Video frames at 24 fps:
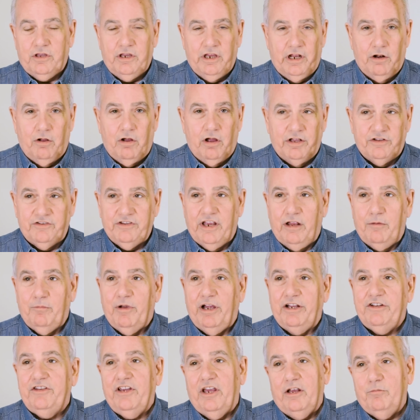a 10
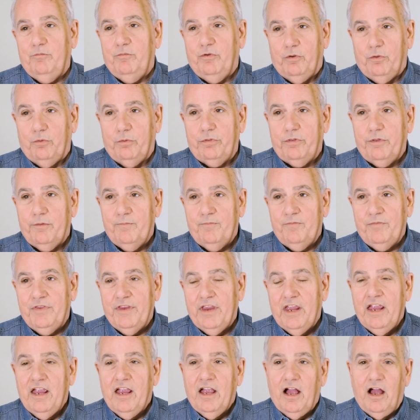by 10 booth.
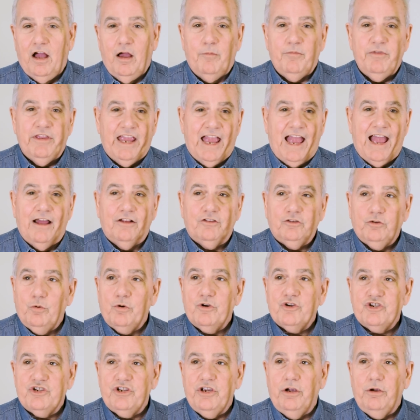The
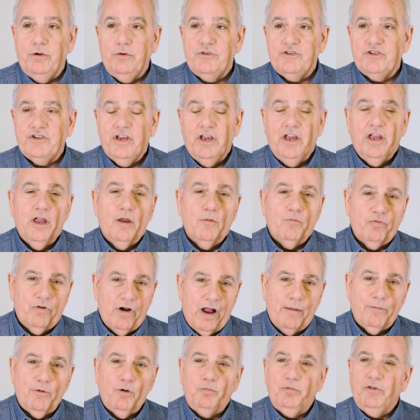outdoor shows,
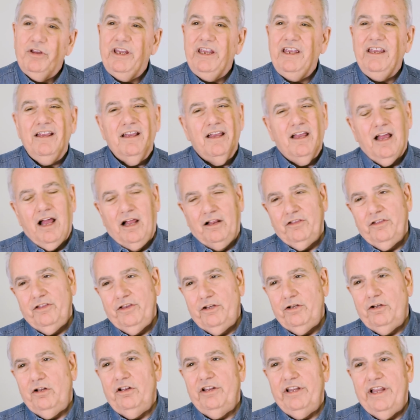probably a
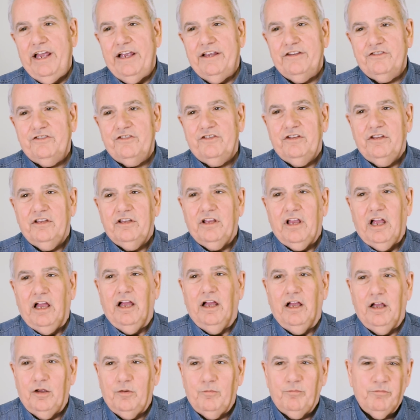little less,
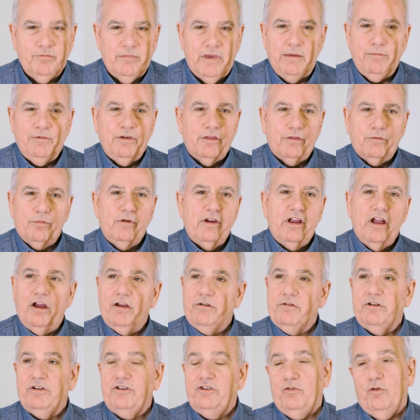maybe
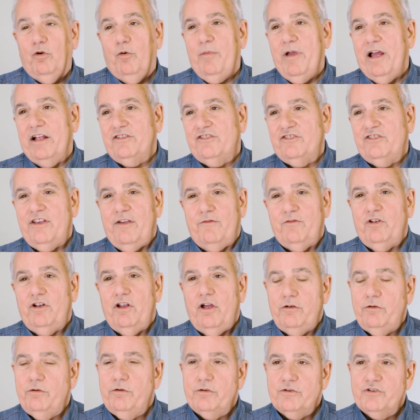300 to about
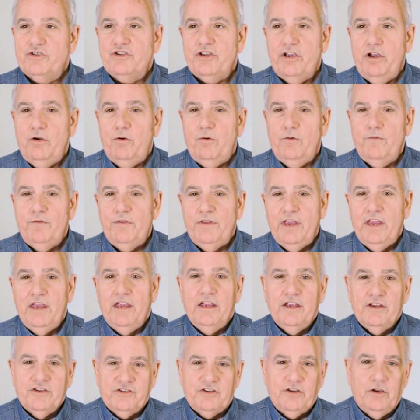700 or so.
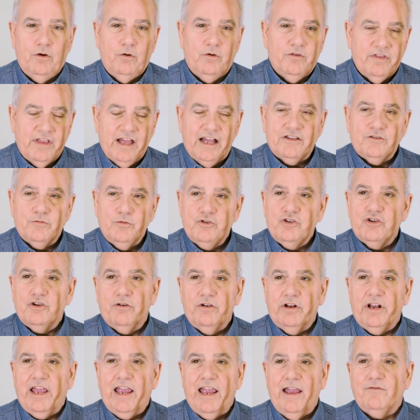So that's what you're
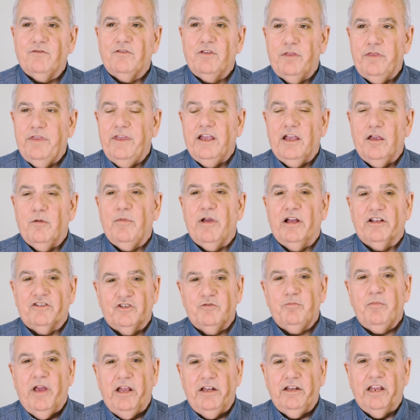going to have to think about
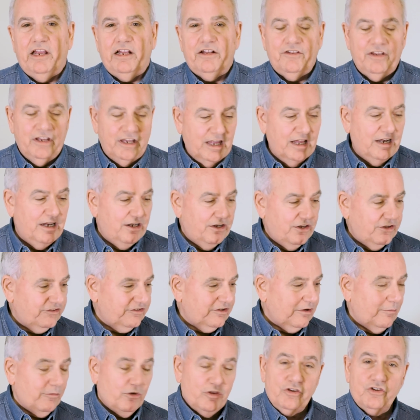spending to get into
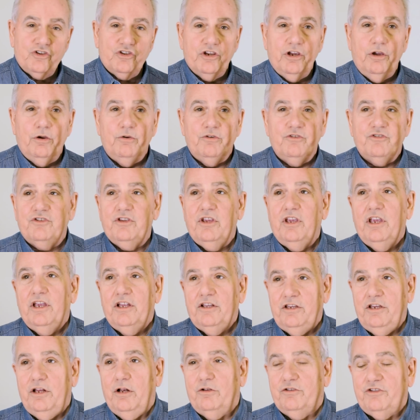some of the shows,
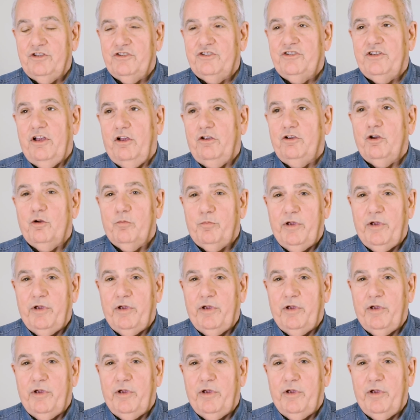to sell your